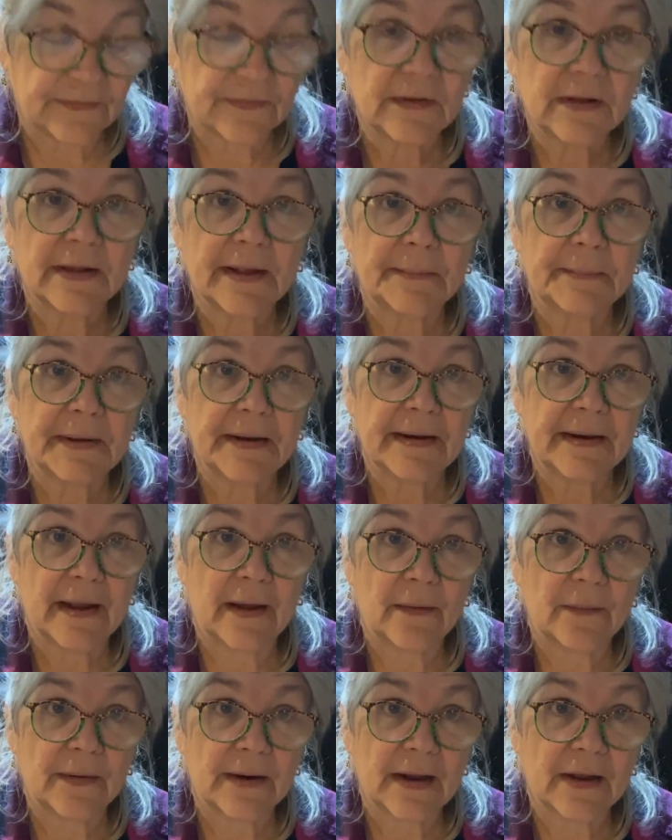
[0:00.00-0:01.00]
let me
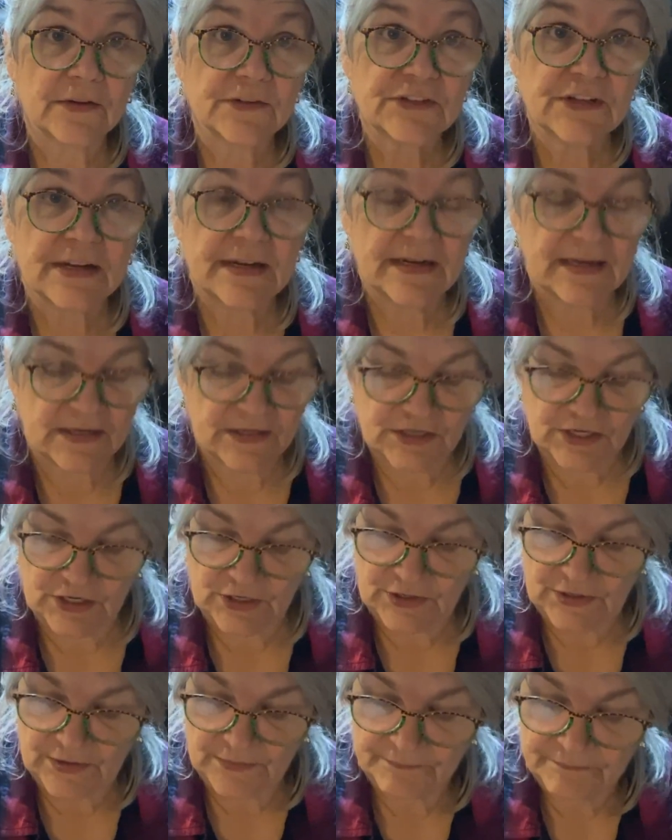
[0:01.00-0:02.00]
know and I'll send it to
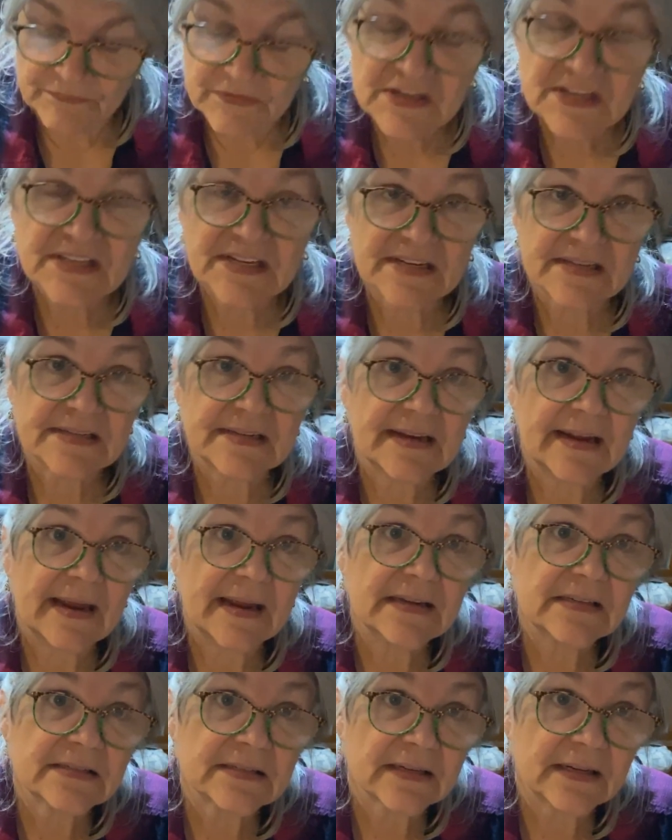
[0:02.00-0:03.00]
you.
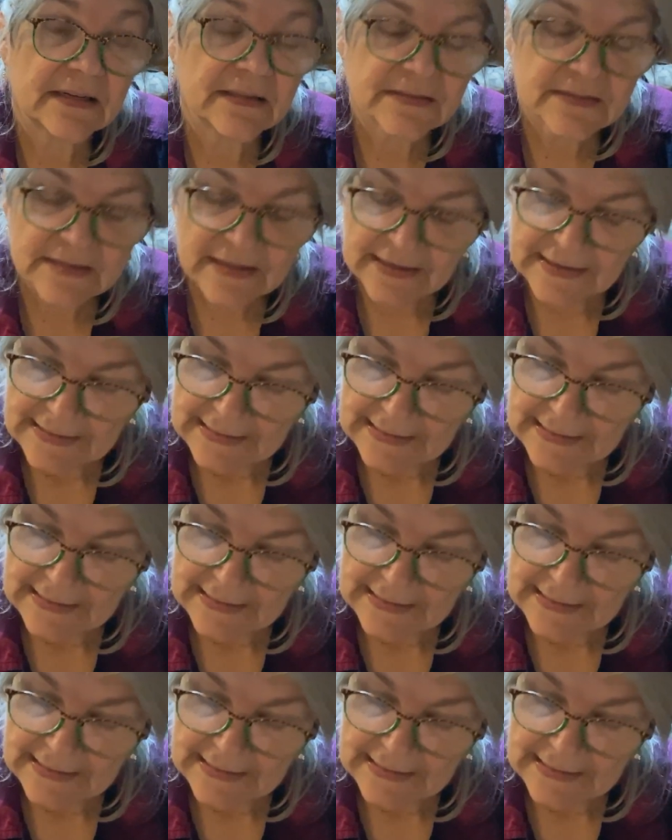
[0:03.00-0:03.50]
68 cents.